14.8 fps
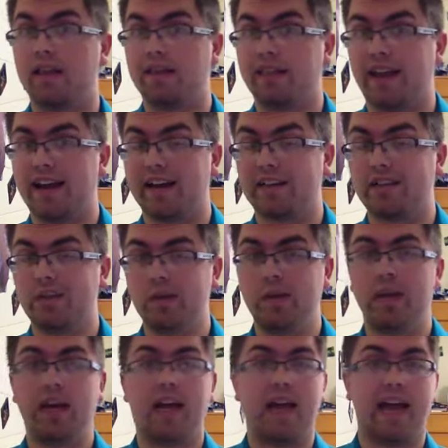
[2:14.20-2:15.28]
latitude
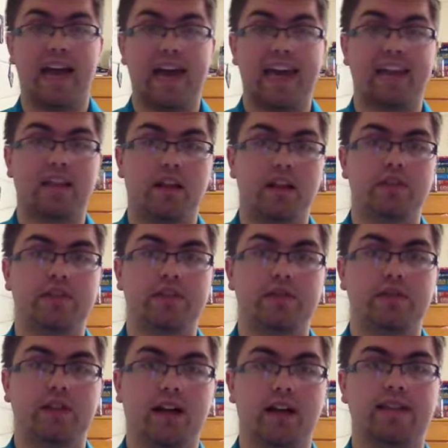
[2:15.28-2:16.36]
and
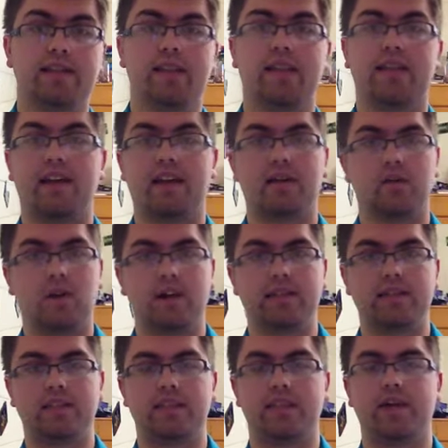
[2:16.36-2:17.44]
longitude lines that
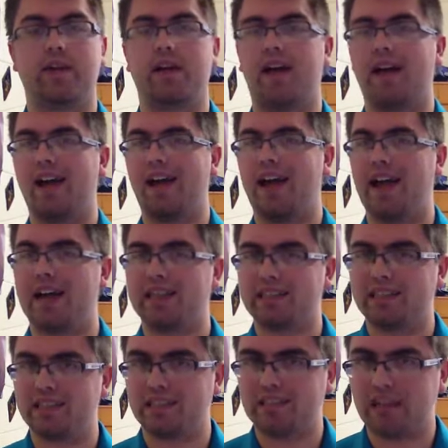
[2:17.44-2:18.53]
cross each other at
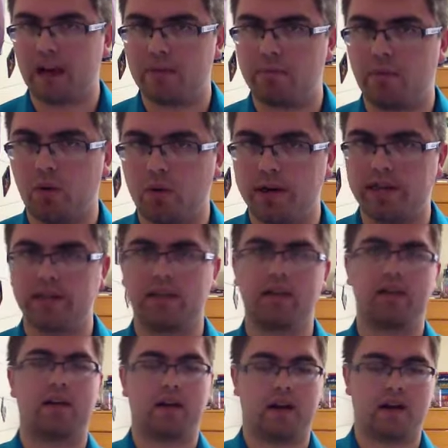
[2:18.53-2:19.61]
some point
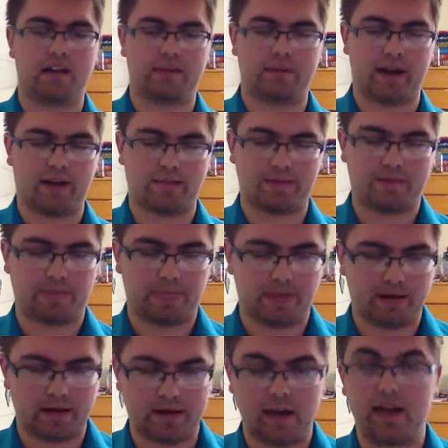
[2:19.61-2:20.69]
on the map.
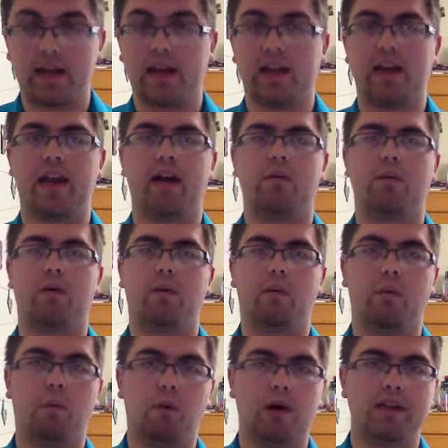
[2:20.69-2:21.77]
Now,
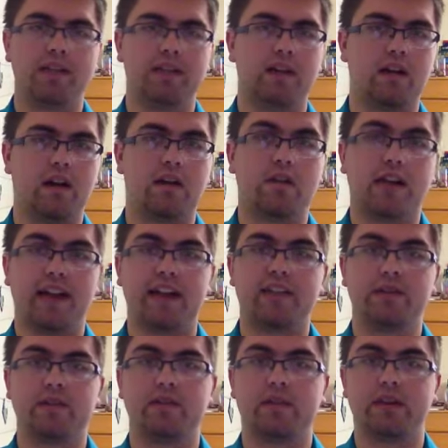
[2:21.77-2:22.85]
what are
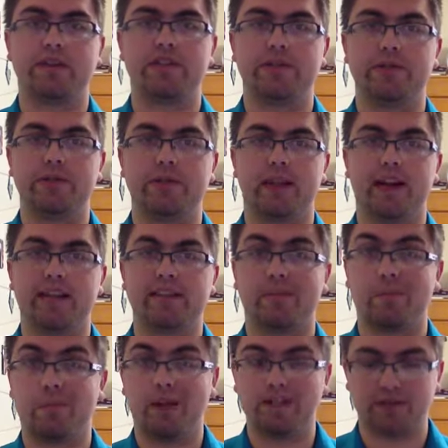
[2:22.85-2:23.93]
latitude and longitude lines
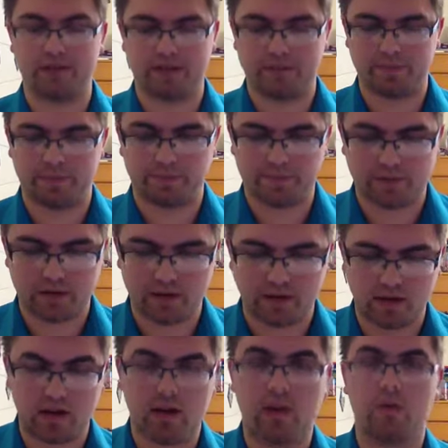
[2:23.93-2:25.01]
measured in?
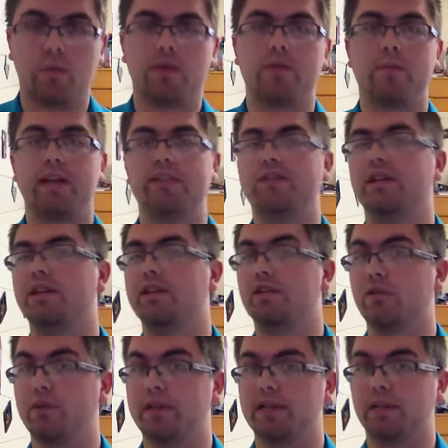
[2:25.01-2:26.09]
Well, they're measured in
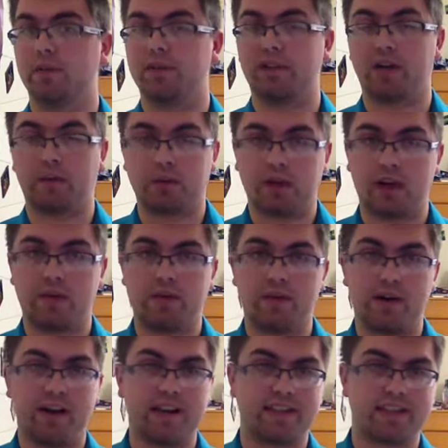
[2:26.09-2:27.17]
degrees, which I will cover
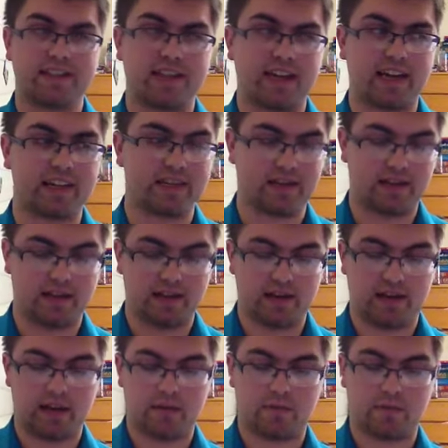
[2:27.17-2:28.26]
in a second.
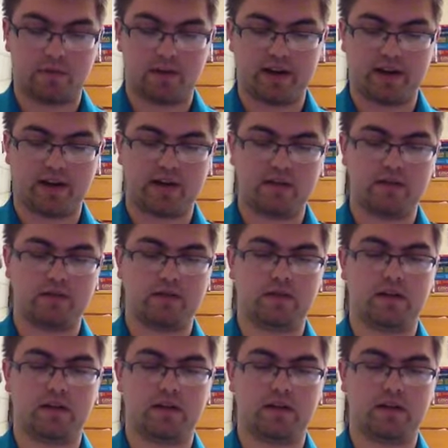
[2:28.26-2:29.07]
But right here,